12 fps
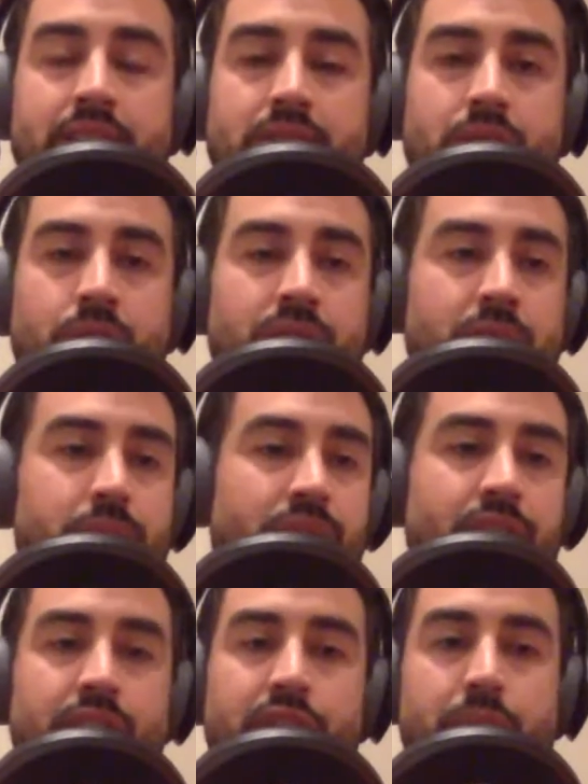And so in terms of the
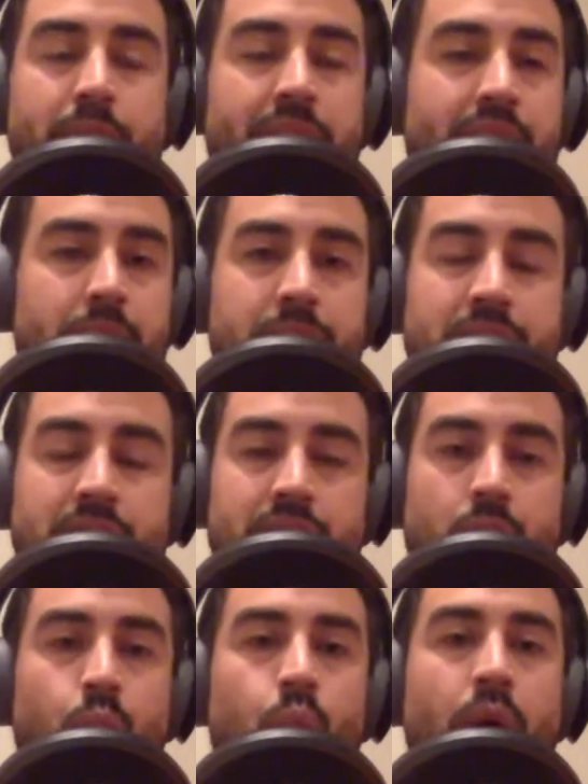digital marketing
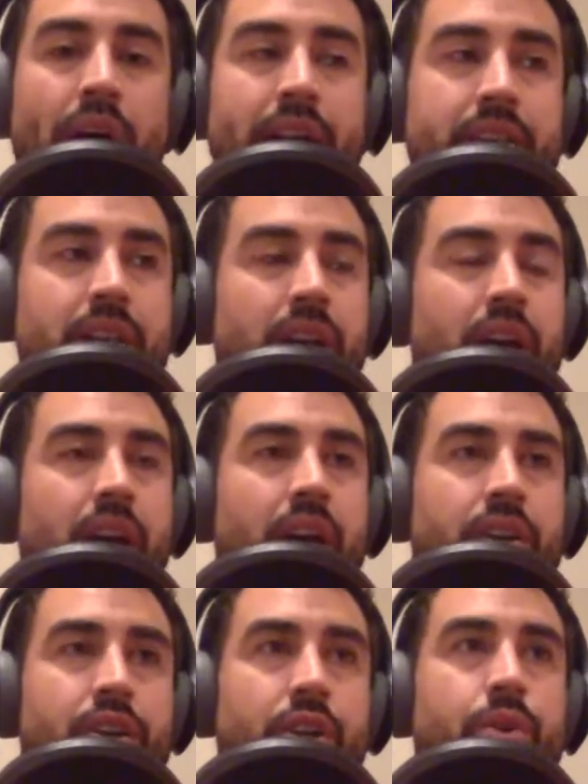position, what
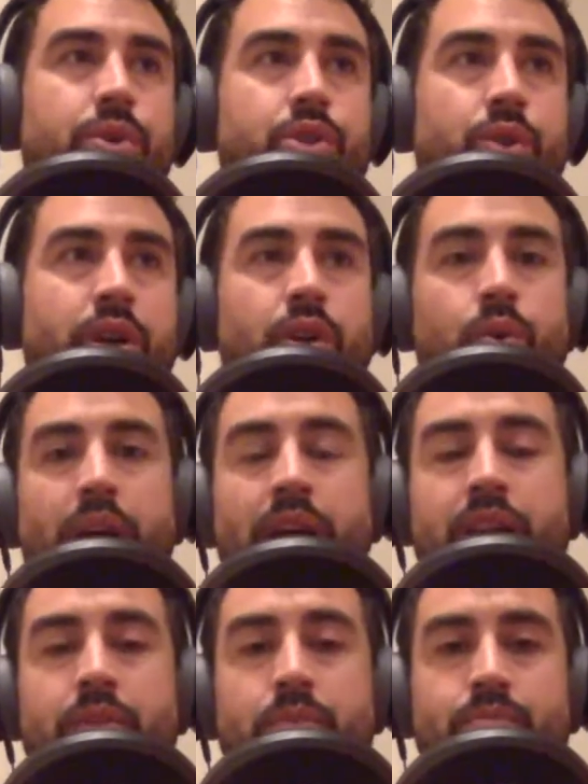do you struggle
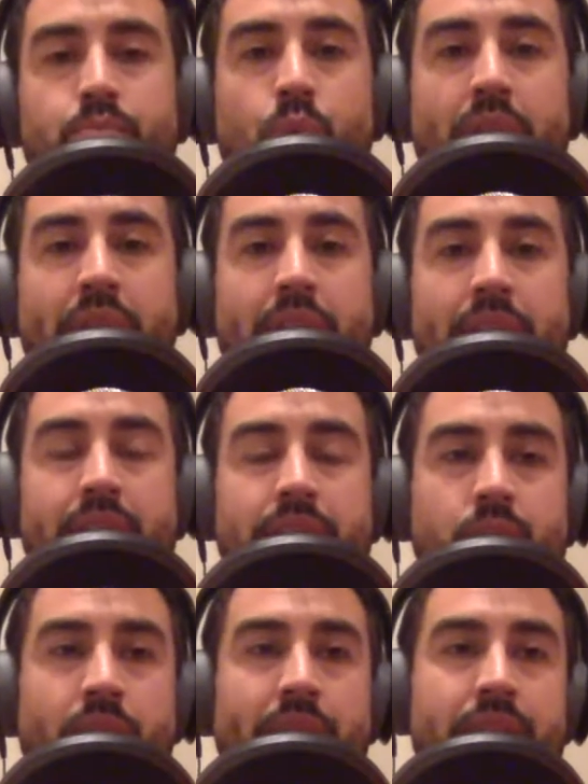with when
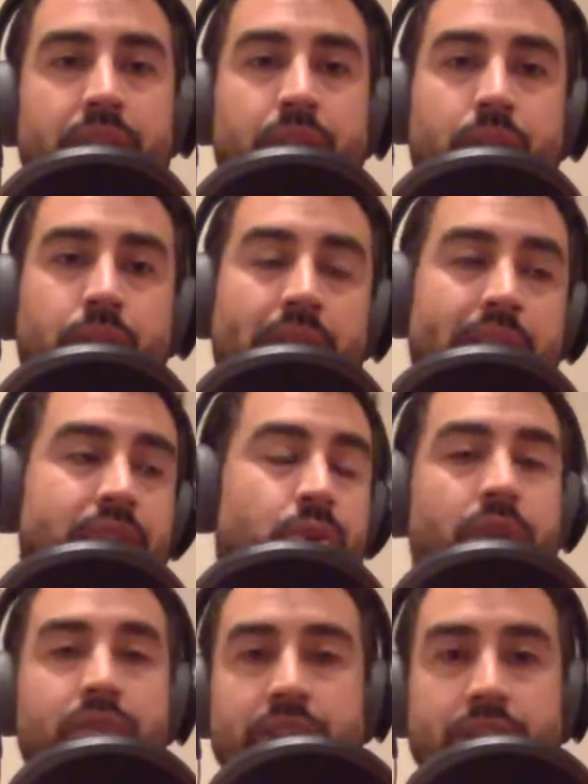trying to do any
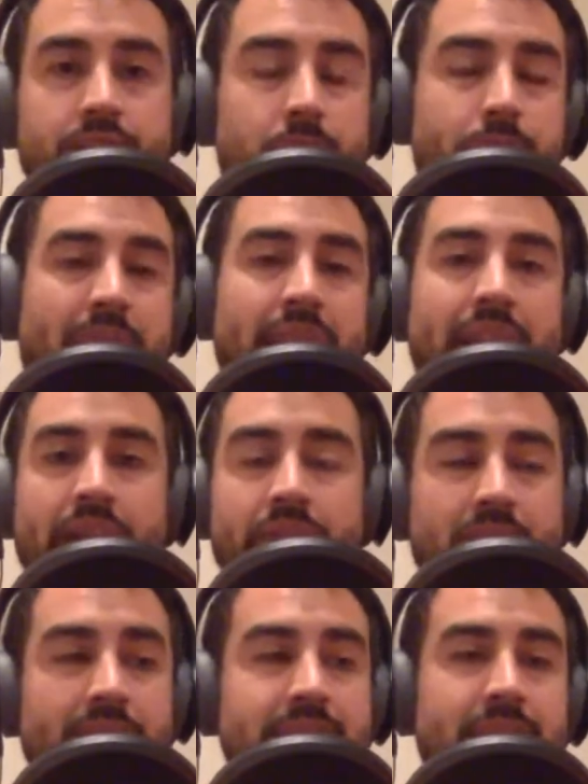sort of digital paid
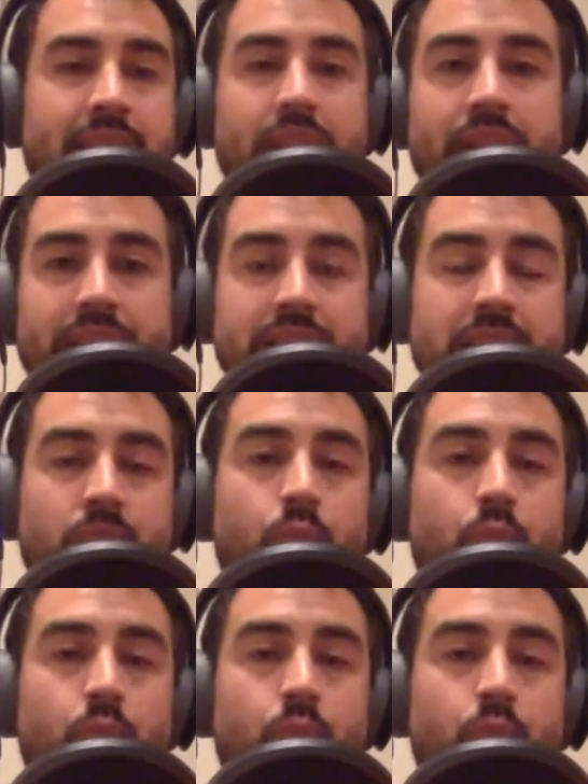advertising, any of that stuff?